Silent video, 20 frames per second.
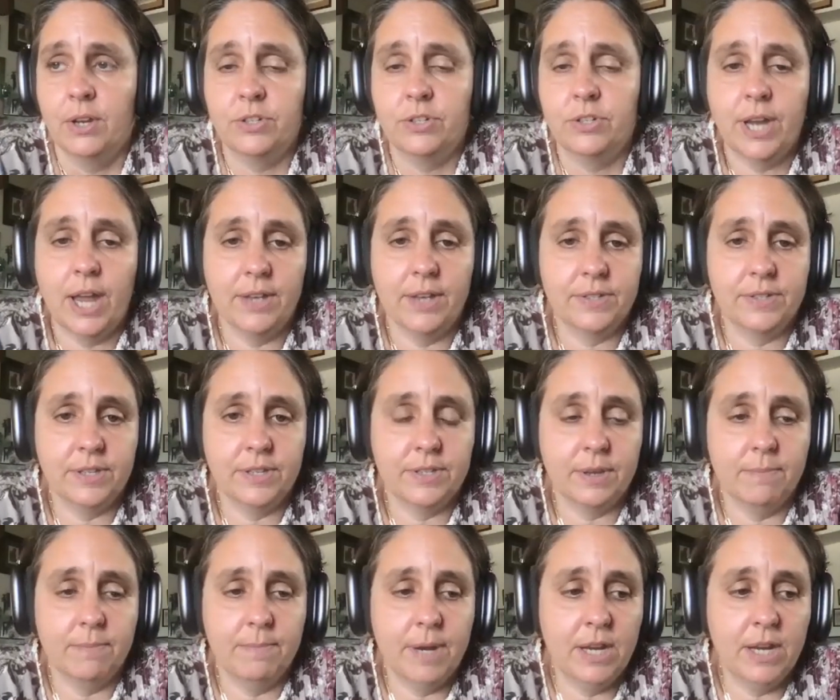She has
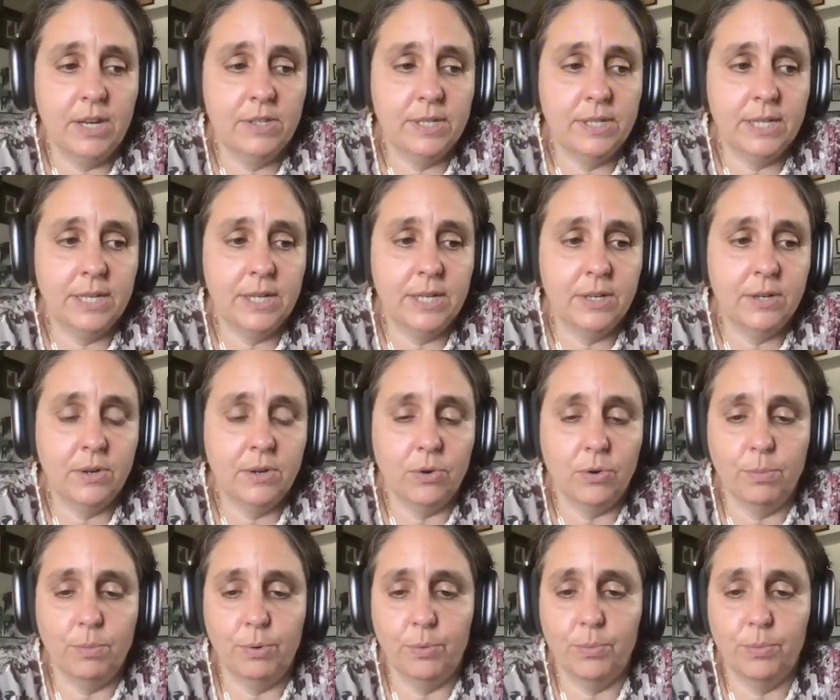this amazing
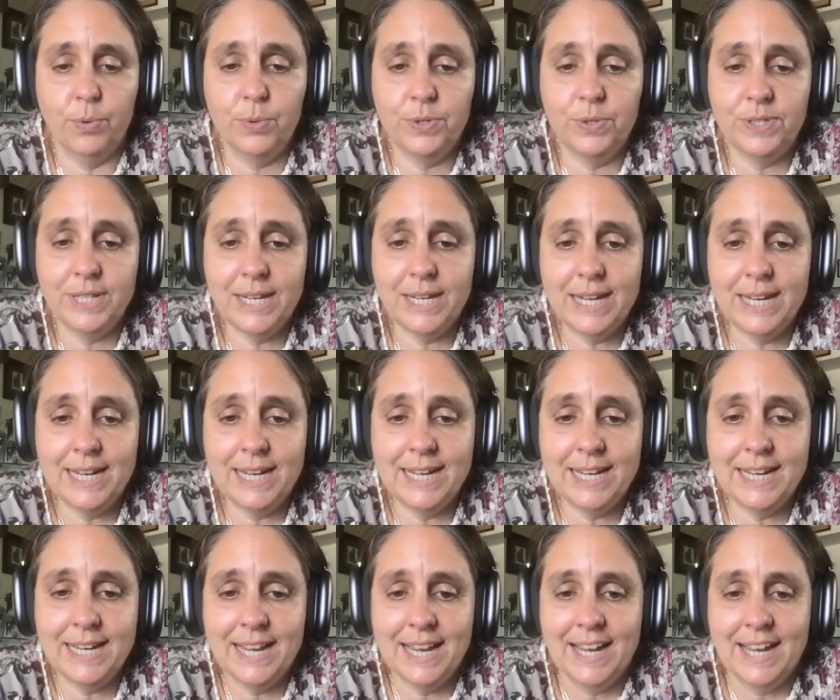herbal root
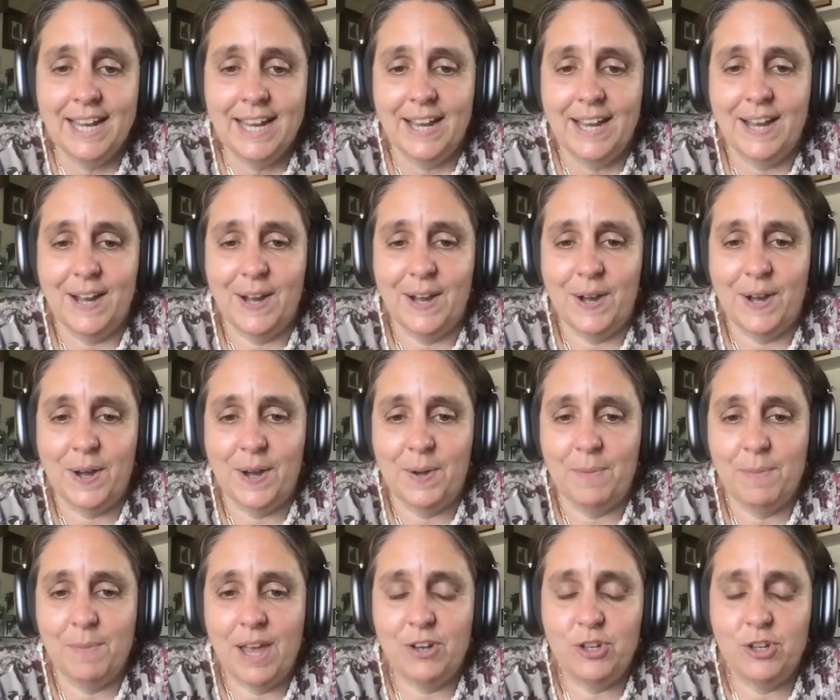zine
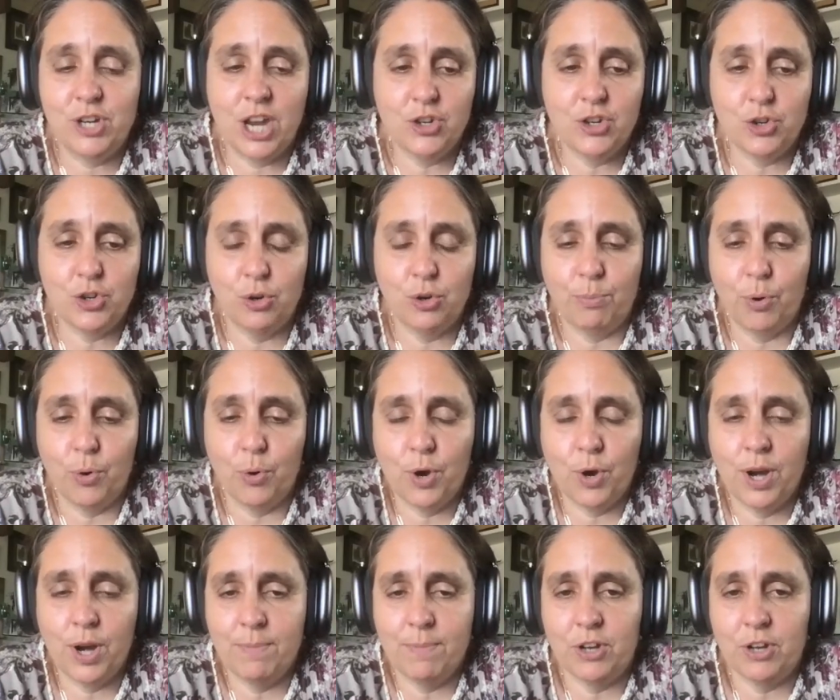educational
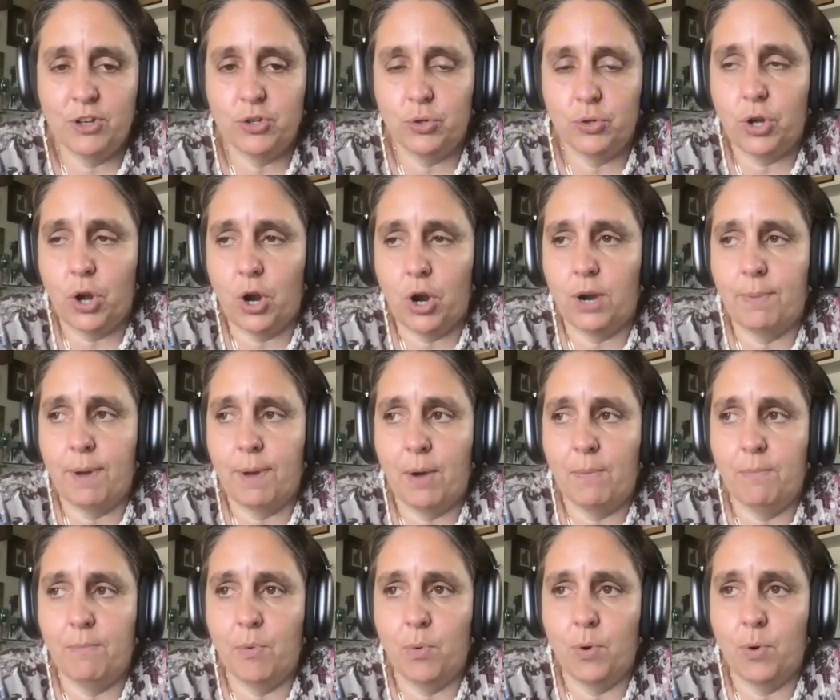program that she'll talk
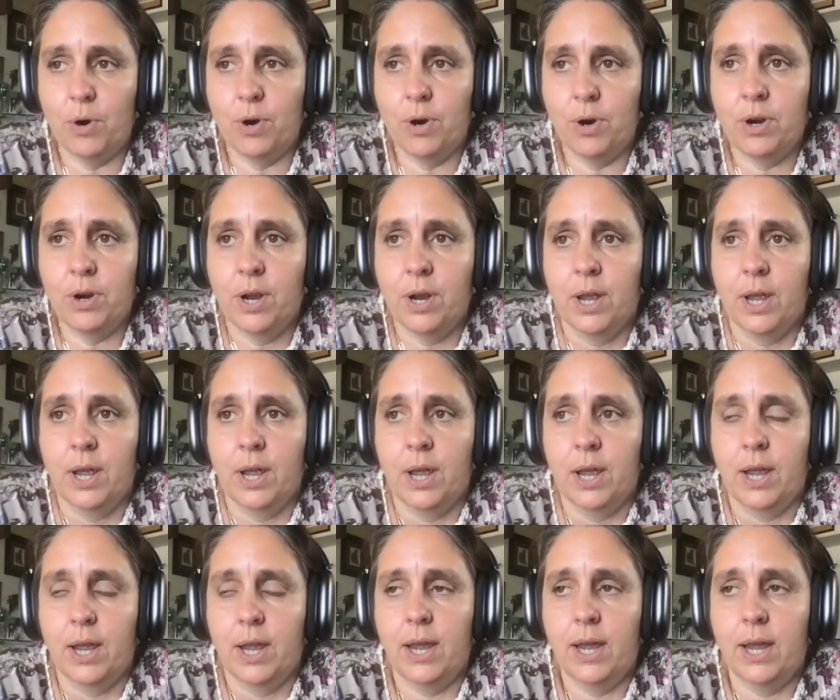about more.
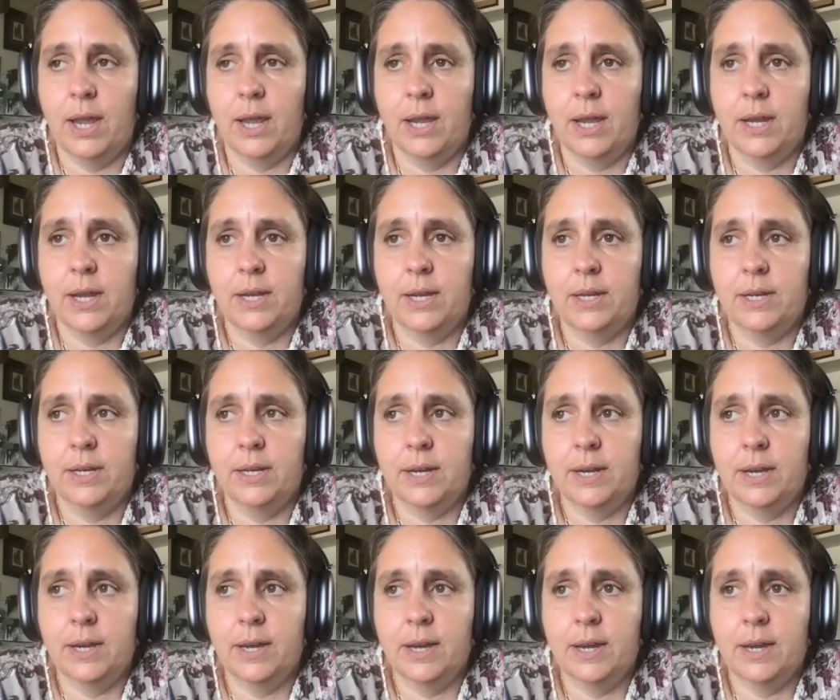And